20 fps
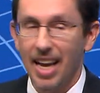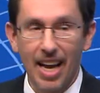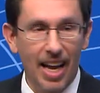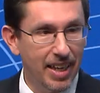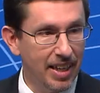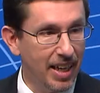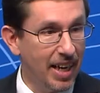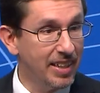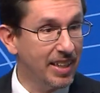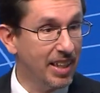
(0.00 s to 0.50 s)
And
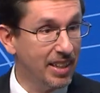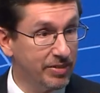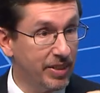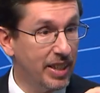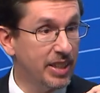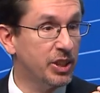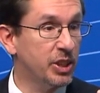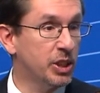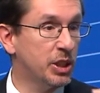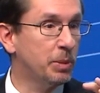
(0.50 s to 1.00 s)
it
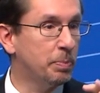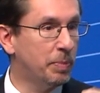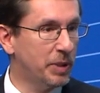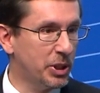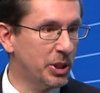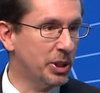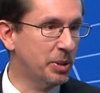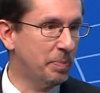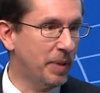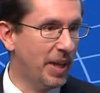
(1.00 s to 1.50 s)
identifies
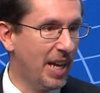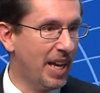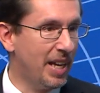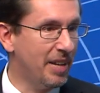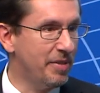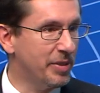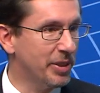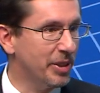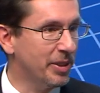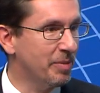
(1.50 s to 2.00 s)
suspicious
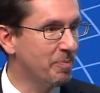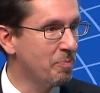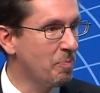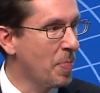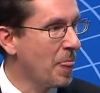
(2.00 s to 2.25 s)
behavior.